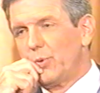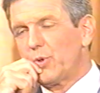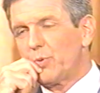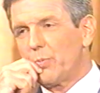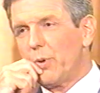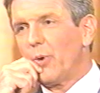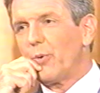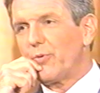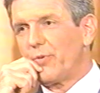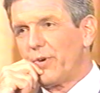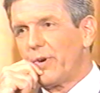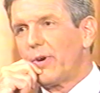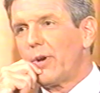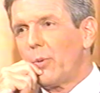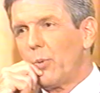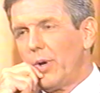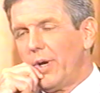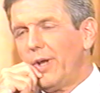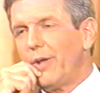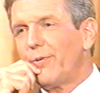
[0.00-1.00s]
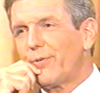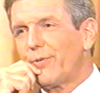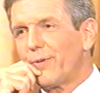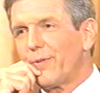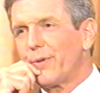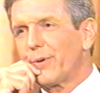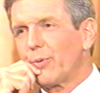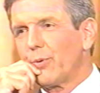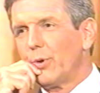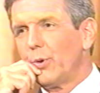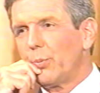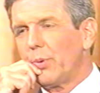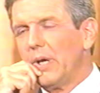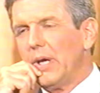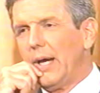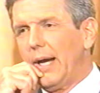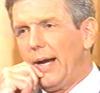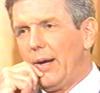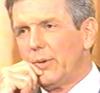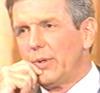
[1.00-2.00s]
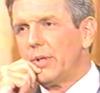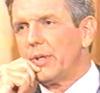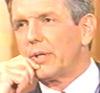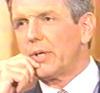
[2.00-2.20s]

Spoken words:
spoke very well for the group. How did the